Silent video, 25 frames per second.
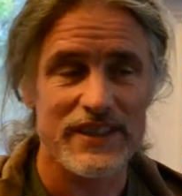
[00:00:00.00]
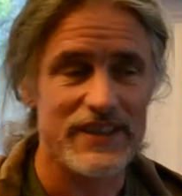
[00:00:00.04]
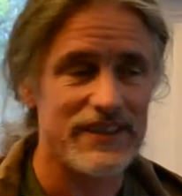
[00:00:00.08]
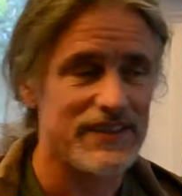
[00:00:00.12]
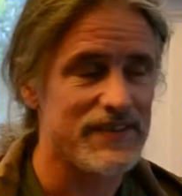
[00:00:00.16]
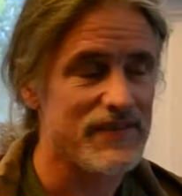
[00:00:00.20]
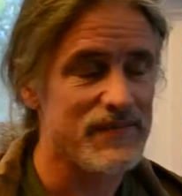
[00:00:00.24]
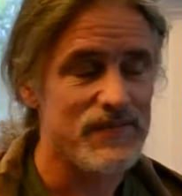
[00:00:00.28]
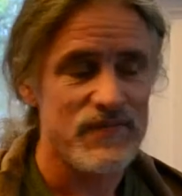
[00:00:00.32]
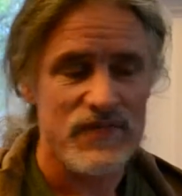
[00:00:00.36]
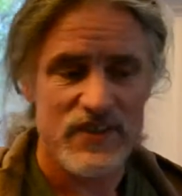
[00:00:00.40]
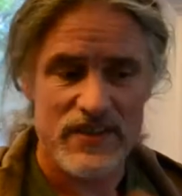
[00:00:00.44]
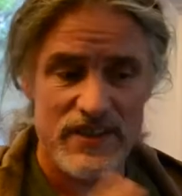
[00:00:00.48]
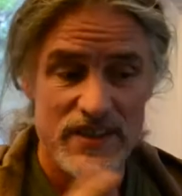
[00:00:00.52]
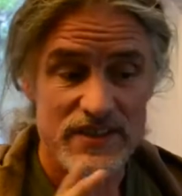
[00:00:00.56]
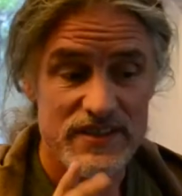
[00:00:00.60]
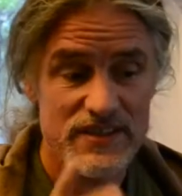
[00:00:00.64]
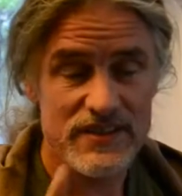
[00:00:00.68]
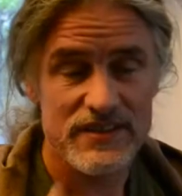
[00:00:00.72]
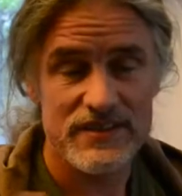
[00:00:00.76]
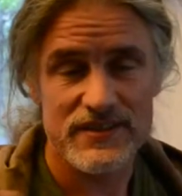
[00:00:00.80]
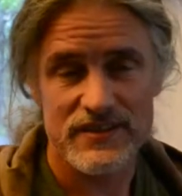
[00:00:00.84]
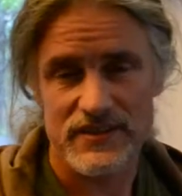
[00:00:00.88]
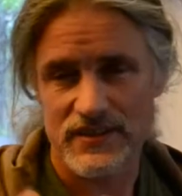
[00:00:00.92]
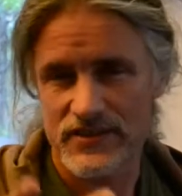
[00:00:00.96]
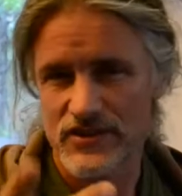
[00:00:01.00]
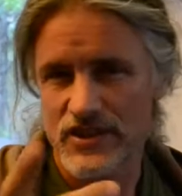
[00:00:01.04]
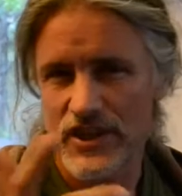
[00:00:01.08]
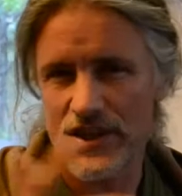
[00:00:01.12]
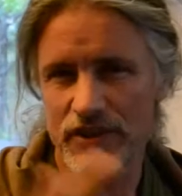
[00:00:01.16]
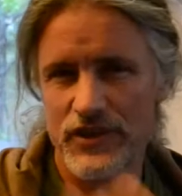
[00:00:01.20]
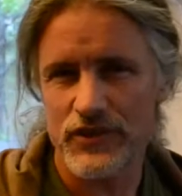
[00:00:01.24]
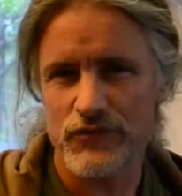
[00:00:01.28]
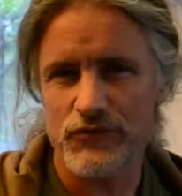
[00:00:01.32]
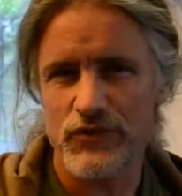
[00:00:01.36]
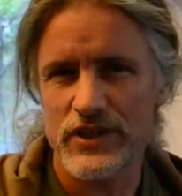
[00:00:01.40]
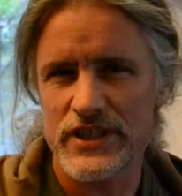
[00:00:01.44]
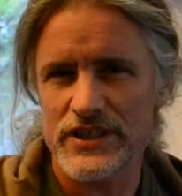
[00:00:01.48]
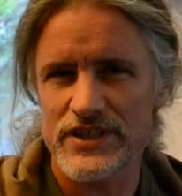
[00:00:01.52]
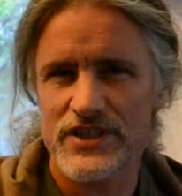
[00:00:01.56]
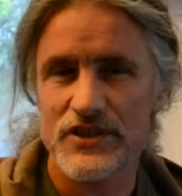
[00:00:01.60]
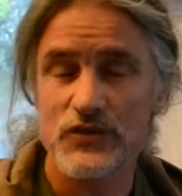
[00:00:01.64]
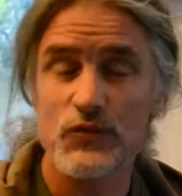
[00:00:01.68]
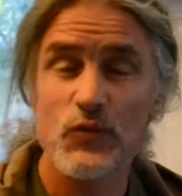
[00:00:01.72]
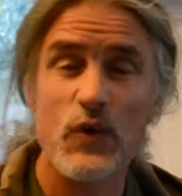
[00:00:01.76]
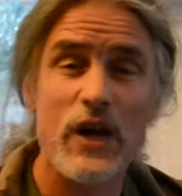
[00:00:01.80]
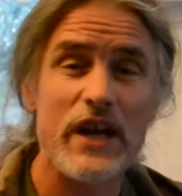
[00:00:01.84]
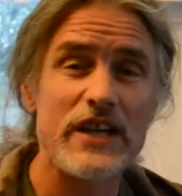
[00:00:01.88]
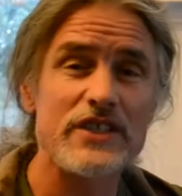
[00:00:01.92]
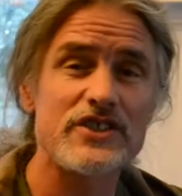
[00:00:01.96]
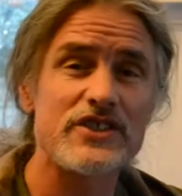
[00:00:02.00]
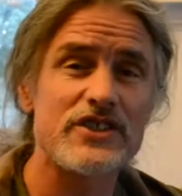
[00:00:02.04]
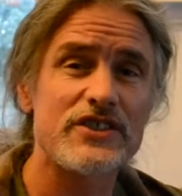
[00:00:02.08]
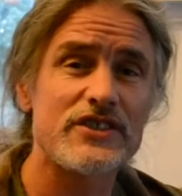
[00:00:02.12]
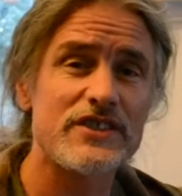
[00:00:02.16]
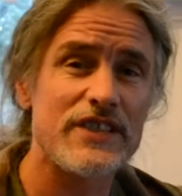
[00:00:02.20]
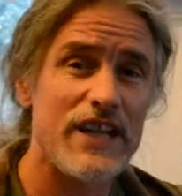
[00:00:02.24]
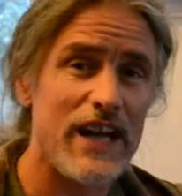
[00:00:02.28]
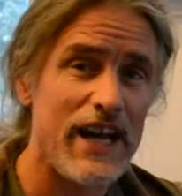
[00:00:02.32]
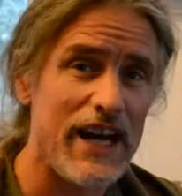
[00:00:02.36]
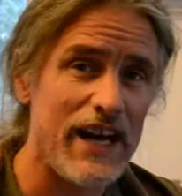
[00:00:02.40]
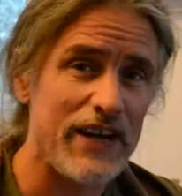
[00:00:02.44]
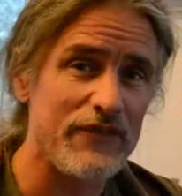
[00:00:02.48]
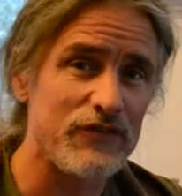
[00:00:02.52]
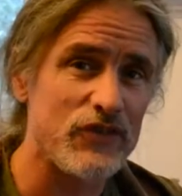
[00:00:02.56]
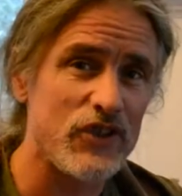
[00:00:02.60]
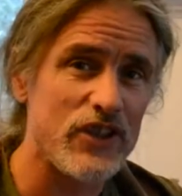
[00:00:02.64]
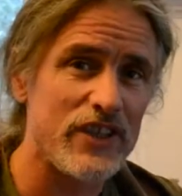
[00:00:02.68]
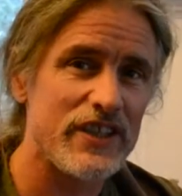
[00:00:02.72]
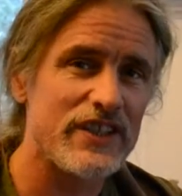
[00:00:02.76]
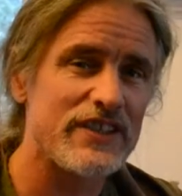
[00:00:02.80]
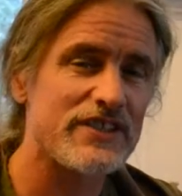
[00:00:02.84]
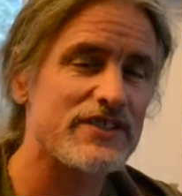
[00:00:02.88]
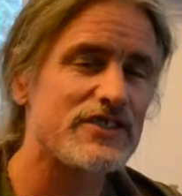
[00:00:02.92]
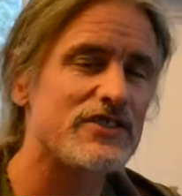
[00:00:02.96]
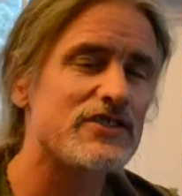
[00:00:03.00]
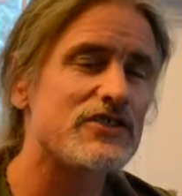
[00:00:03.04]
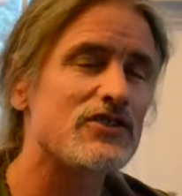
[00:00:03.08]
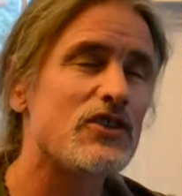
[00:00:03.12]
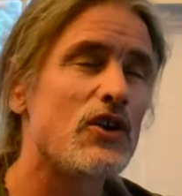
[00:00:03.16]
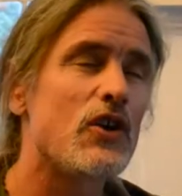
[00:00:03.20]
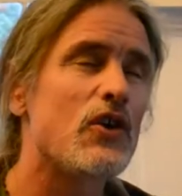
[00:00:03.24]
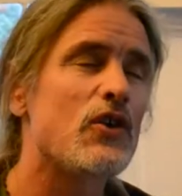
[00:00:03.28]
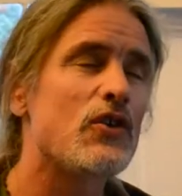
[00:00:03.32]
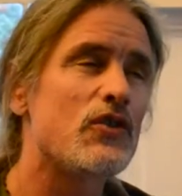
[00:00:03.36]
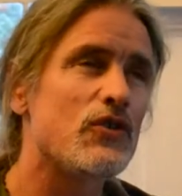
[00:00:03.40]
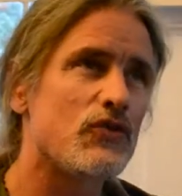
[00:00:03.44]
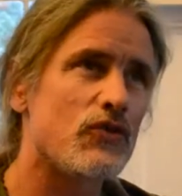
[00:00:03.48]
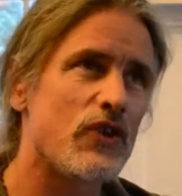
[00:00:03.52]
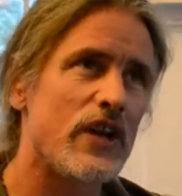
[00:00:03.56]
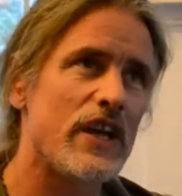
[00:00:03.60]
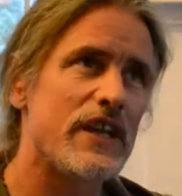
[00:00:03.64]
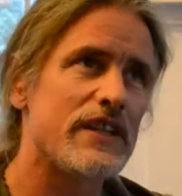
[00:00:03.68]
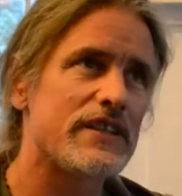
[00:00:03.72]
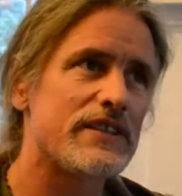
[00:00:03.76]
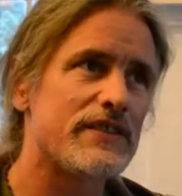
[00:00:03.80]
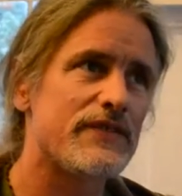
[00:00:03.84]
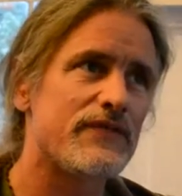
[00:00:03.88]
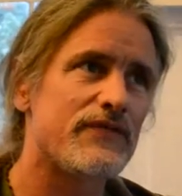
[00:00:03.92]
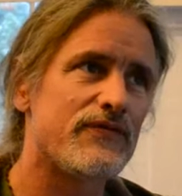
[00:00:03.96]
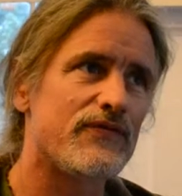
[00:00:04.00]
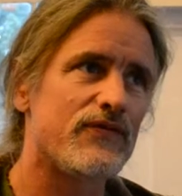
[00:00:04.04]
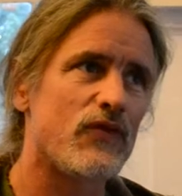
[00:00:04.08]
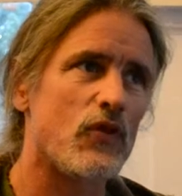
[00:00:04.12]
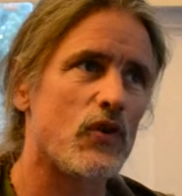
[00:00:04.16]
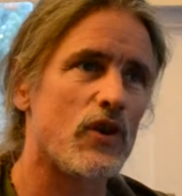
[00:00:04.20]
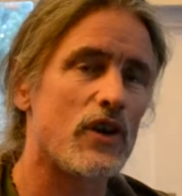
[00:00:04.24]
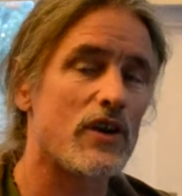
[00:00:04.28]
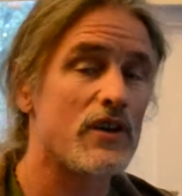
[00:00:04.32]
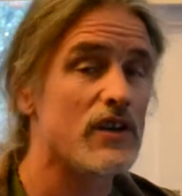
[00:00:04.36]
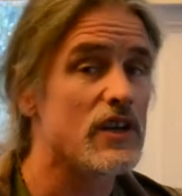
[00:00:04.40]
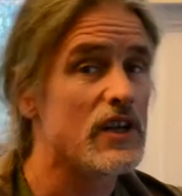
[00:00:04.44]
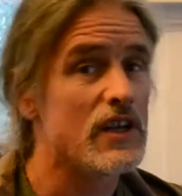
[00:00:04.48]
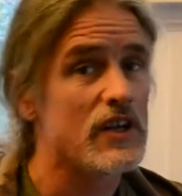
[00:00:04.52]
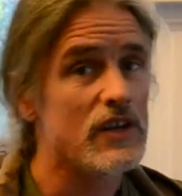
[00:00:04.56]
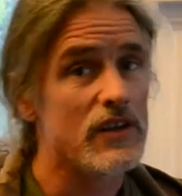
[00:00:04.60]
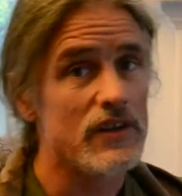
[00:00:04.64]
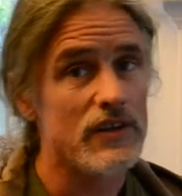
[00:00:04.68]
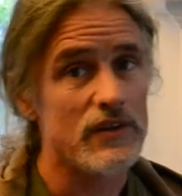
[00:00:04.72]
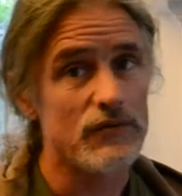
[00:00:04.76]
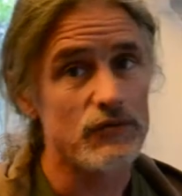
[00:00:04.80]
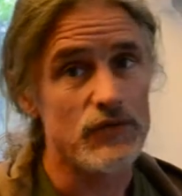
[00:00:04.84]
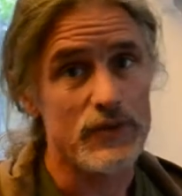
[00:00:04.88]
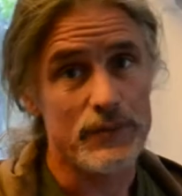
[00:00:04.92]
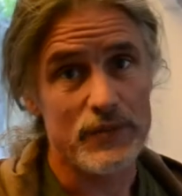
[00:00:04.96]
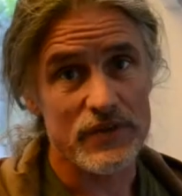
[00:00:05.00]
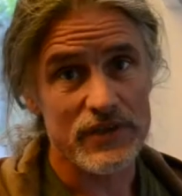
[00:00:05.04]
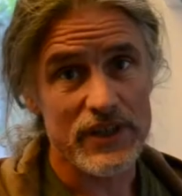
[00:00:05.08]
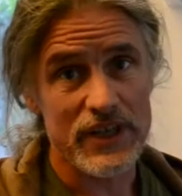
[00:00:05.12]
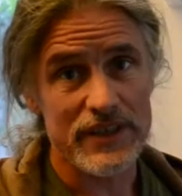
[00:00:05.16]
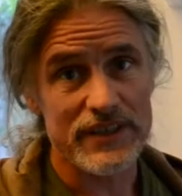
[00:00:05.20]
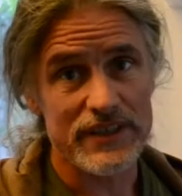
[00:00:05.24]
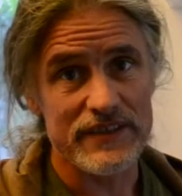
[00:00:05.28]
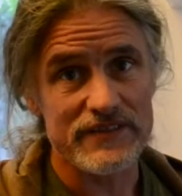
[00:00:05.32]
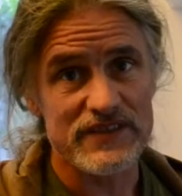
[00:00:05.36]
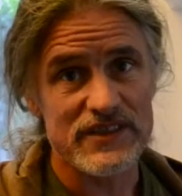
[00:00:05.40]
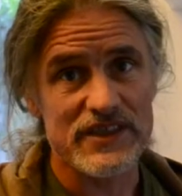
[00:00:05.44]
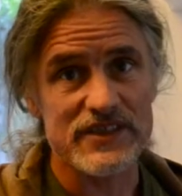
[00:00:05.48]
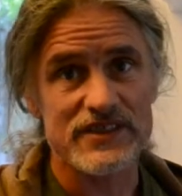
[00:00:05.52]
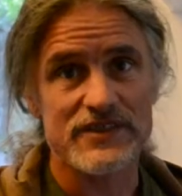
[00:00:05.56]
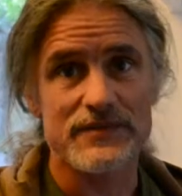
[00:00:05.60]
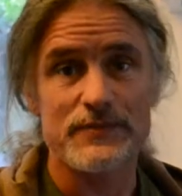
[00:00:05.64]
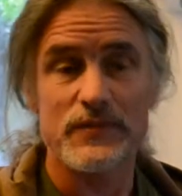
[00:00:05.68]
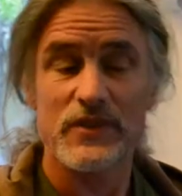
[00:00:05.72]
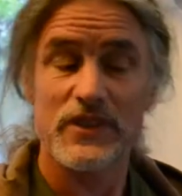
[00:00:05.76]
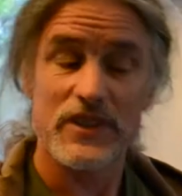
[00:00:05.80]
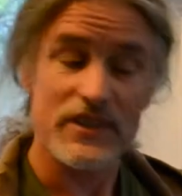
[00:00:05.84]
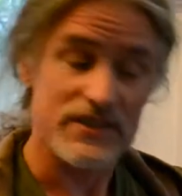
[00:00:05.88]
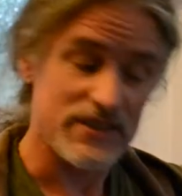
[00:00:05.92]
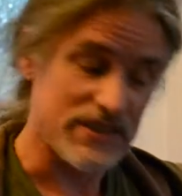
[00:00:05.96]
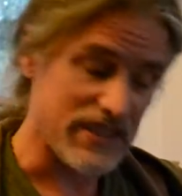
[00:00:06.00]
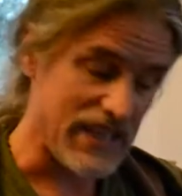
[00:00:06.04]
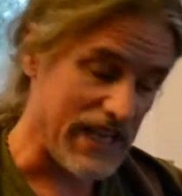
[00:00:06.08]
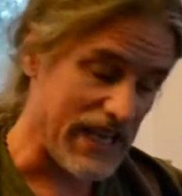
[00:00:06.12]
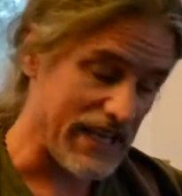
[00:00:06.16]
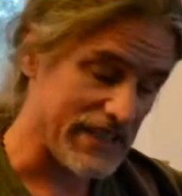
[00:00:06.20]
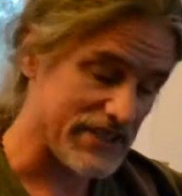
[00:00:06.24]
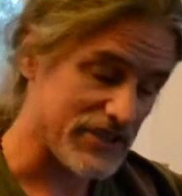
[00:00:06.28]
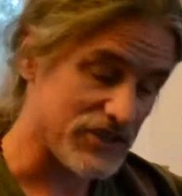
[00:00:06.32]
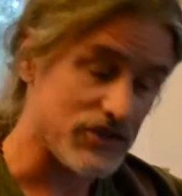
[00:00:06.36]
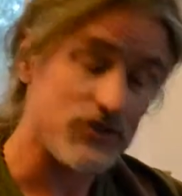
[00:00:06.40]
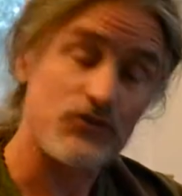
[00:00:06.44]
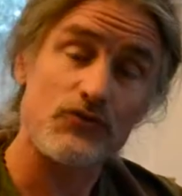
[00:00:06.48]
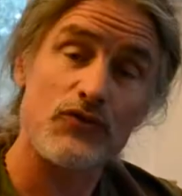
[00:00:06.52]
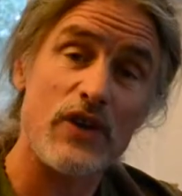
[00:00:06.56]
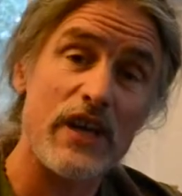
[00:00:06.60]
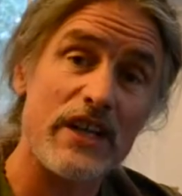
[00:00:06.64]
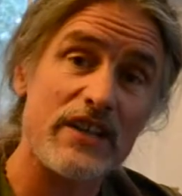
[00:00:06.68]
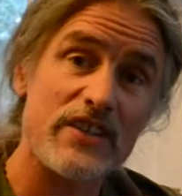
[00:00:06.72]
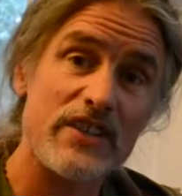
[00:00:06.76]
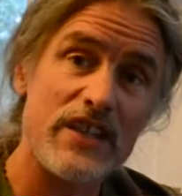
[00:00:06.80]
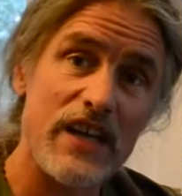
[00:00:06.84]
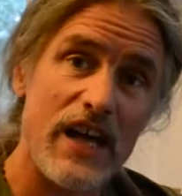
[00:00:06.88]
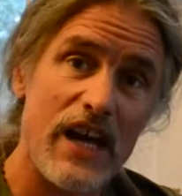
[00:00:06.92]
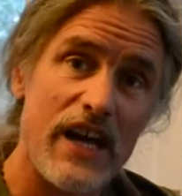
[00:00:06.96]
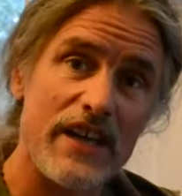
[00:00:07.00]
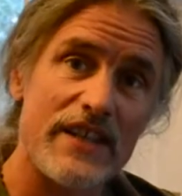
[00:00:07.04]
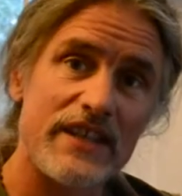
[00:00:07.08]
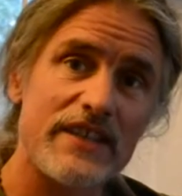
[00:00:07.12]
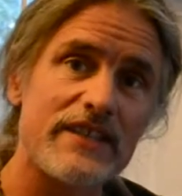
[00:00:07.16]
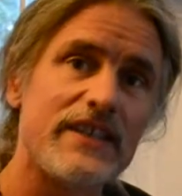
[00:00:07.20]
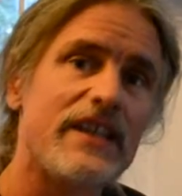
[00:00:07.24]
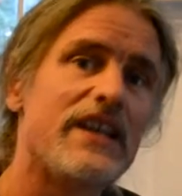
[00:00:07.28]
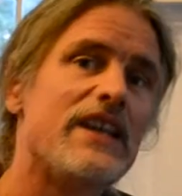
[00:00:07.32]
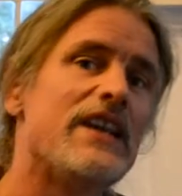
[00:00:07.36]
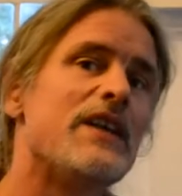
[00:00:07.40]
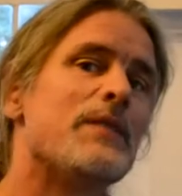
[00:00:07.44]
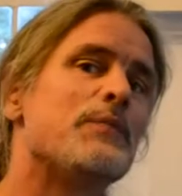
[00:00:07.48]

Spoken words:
Like, this is another reason why shatavari is so great for reproductive system, because it acts directly on it,